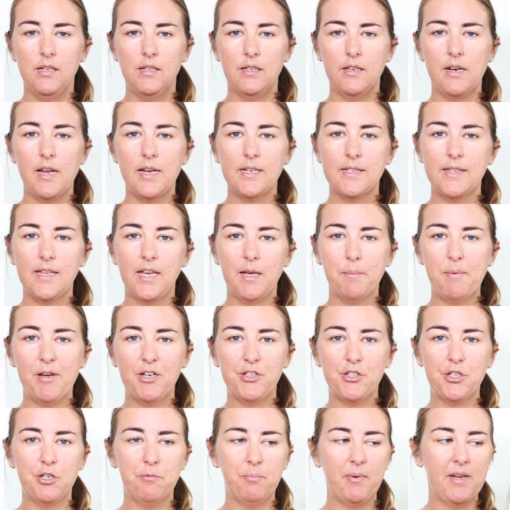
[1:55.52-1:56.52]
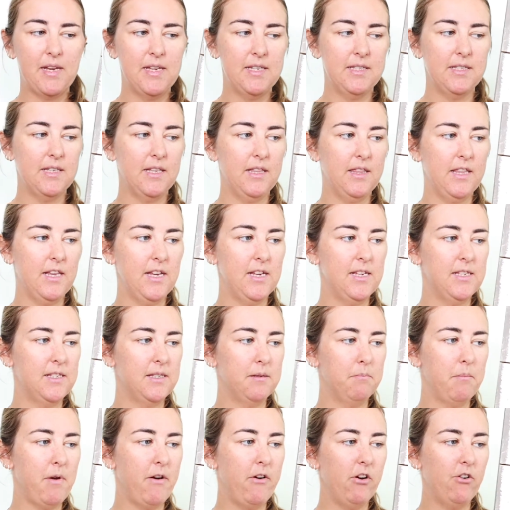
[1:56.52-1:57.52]
The next thing I picked up is
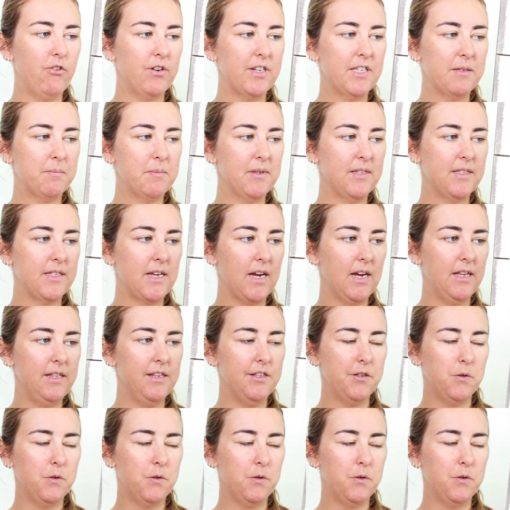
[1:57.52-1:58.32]
this Merry Christmas sign.